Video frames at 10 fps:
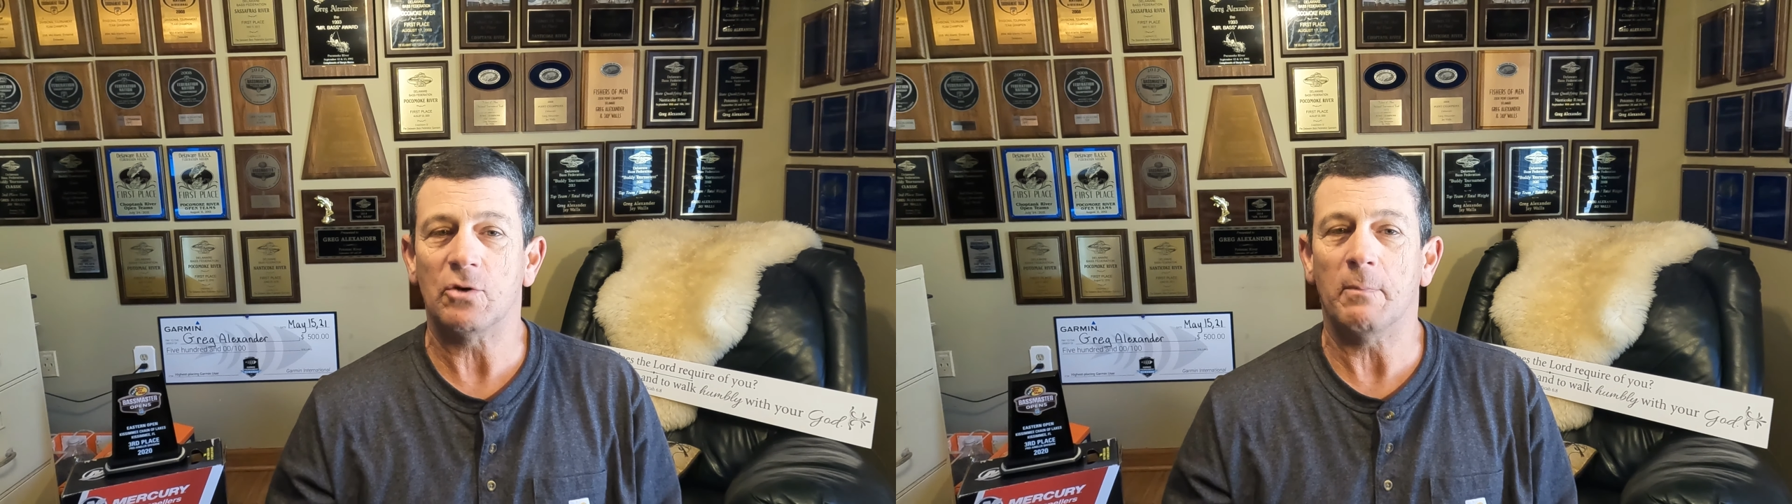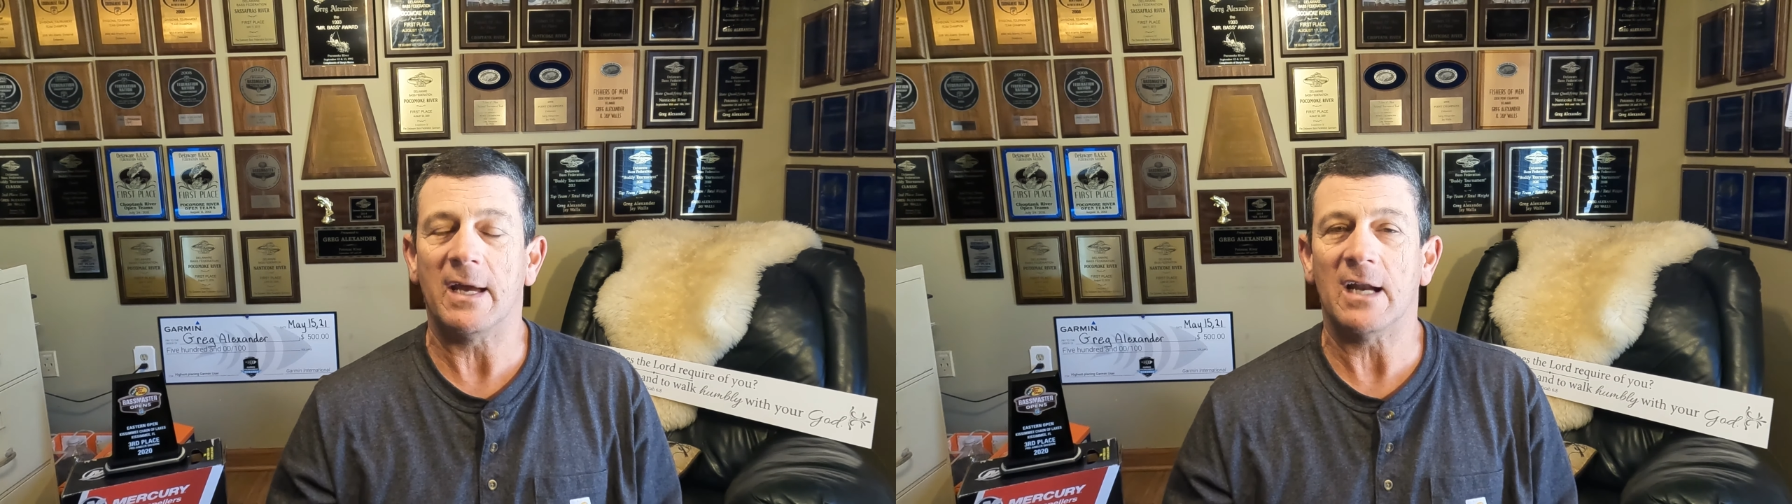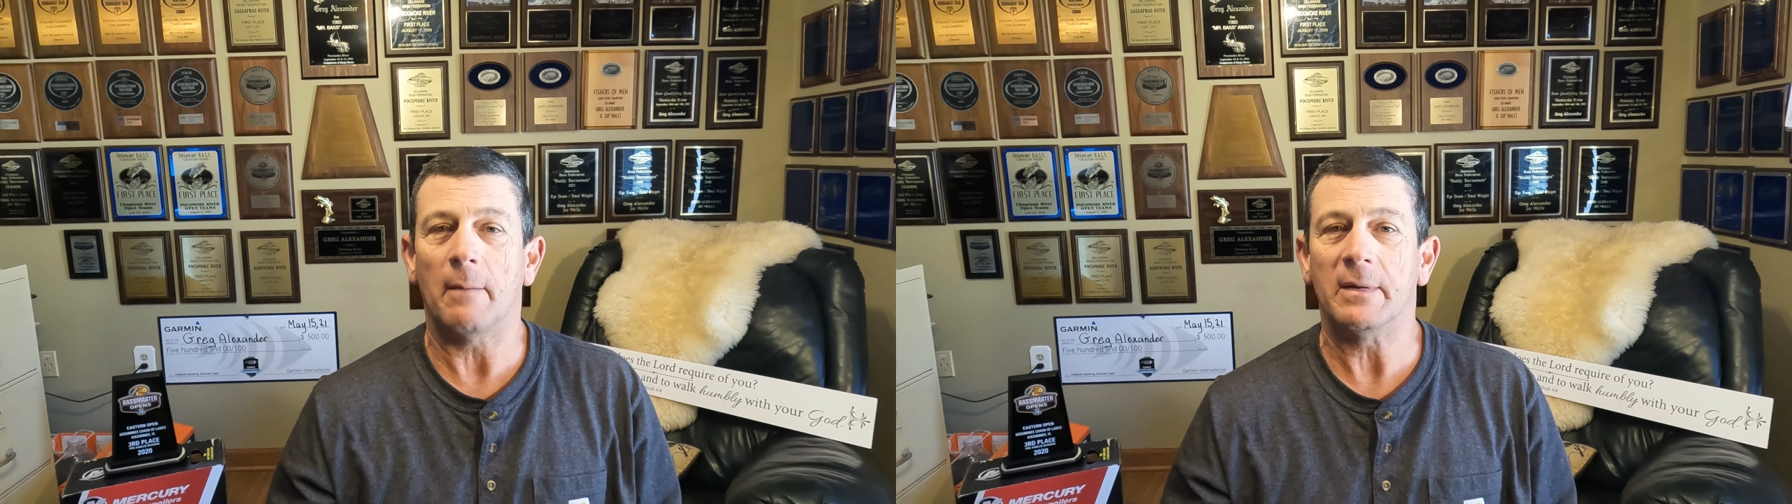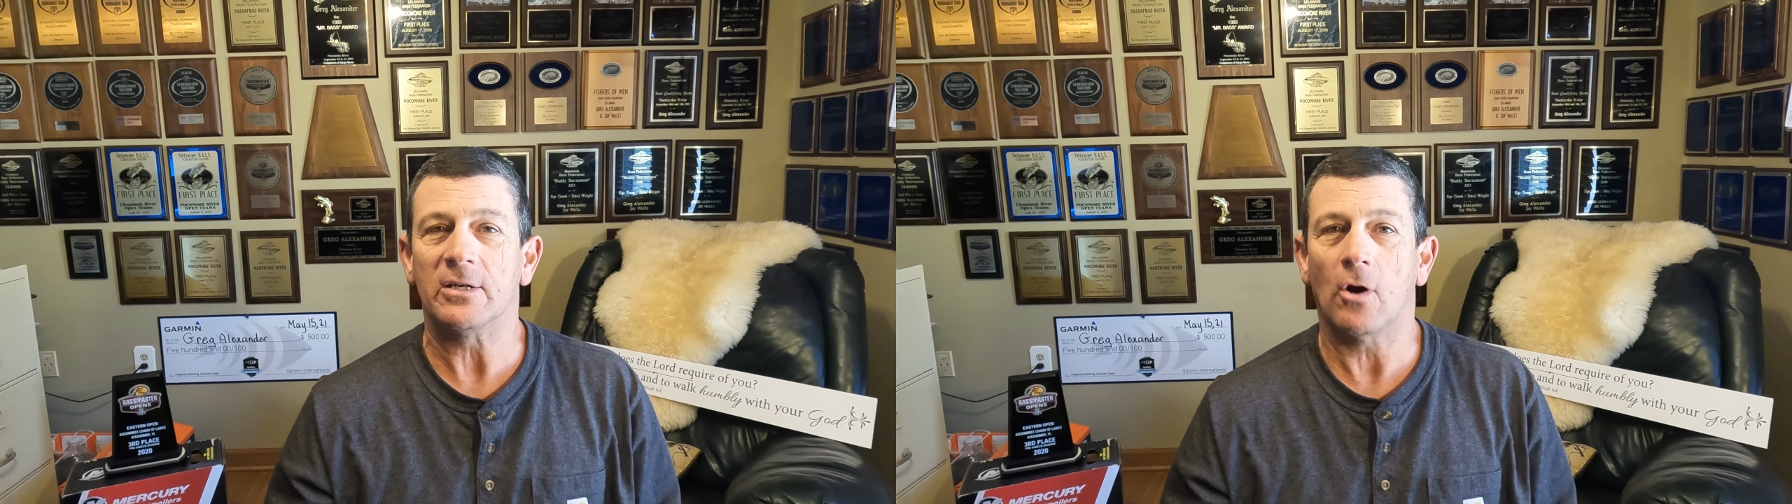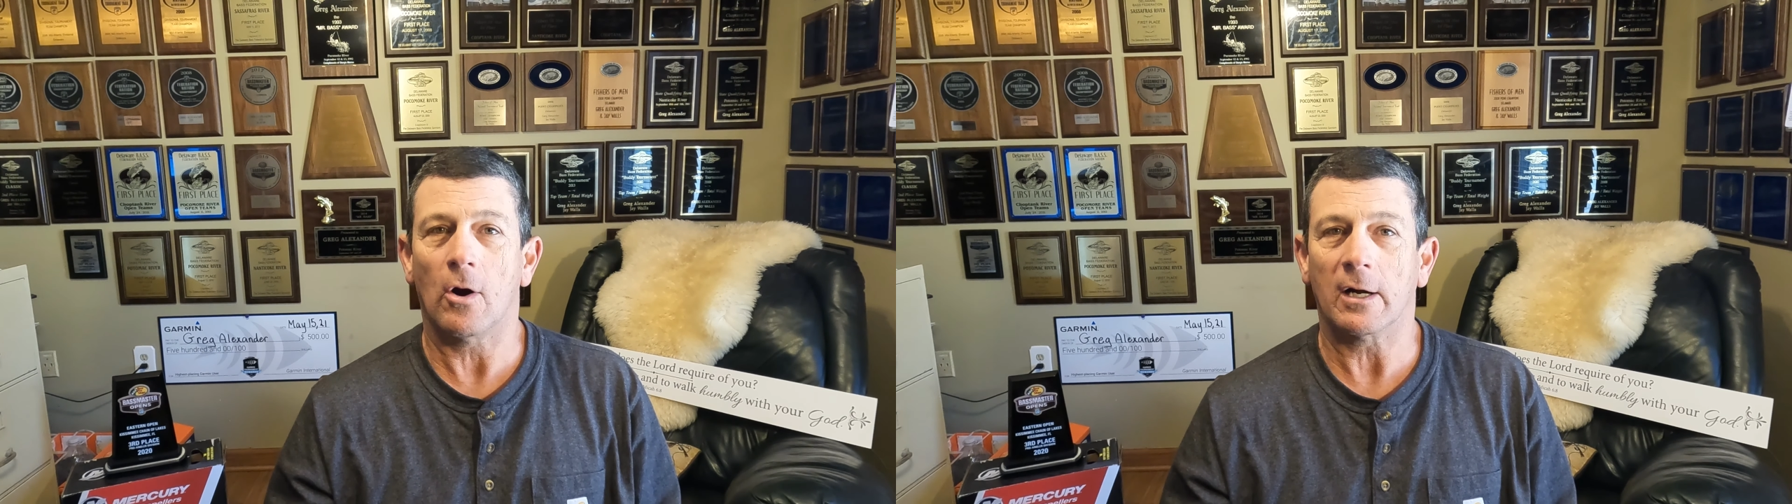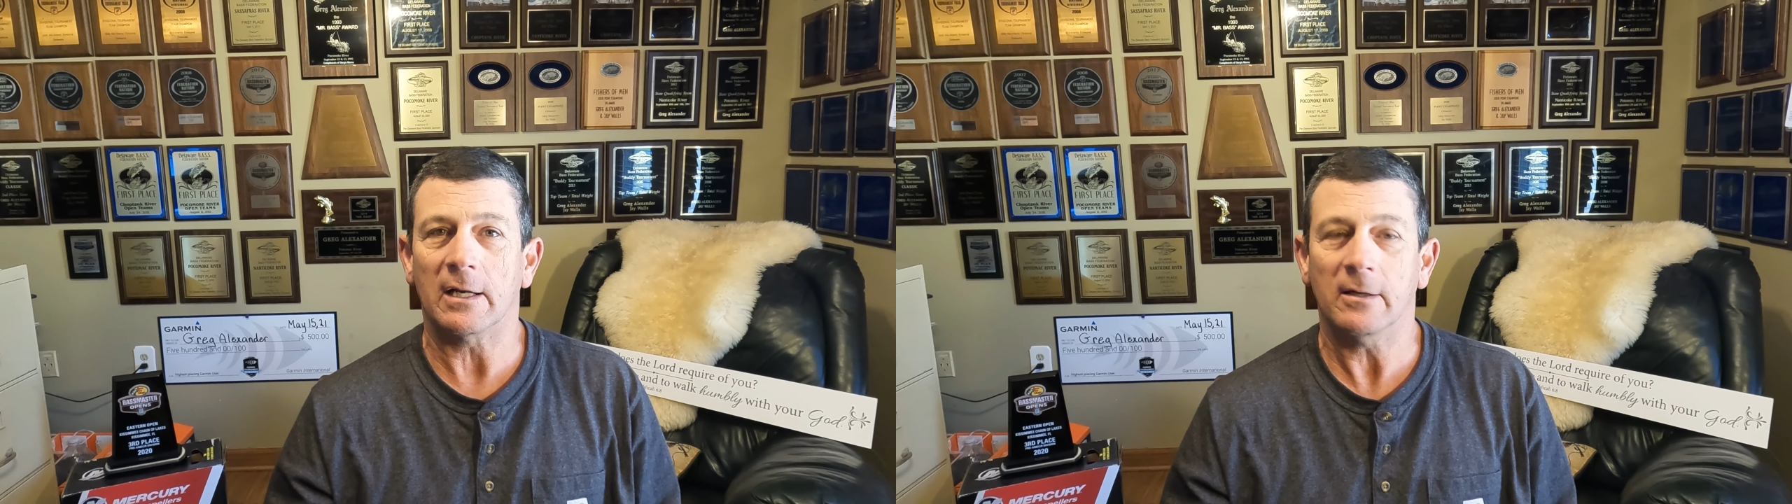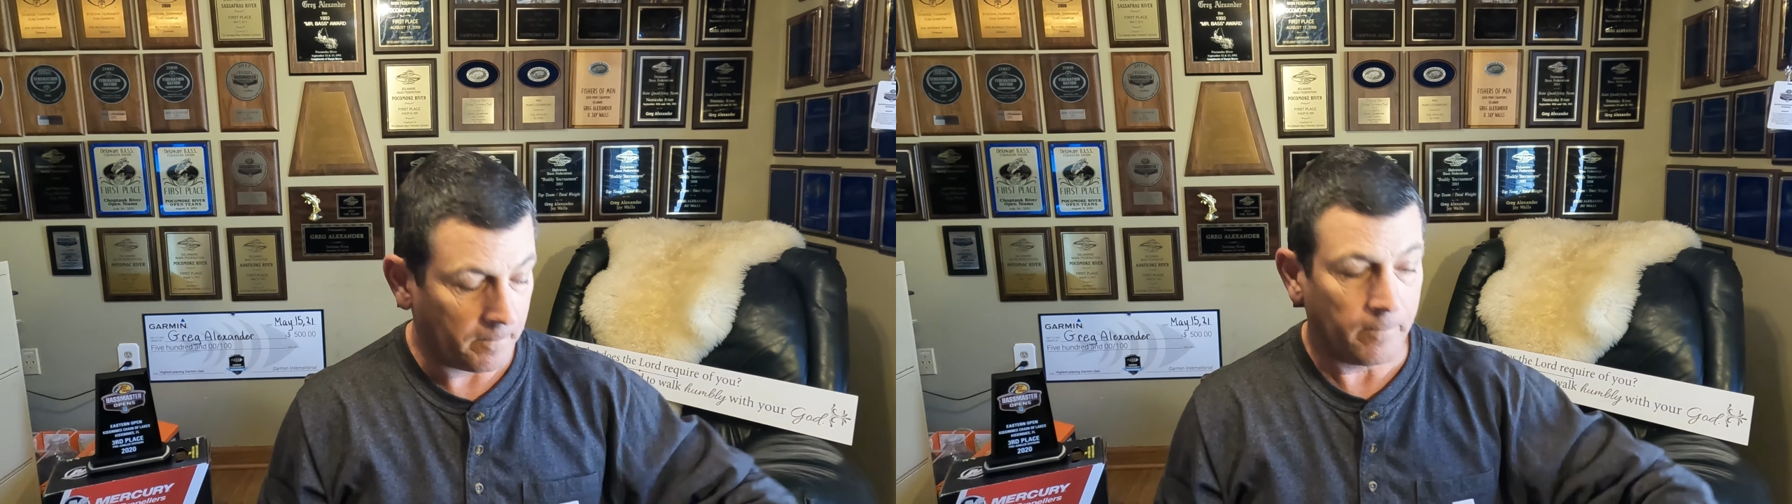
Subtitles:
you may not be targeting.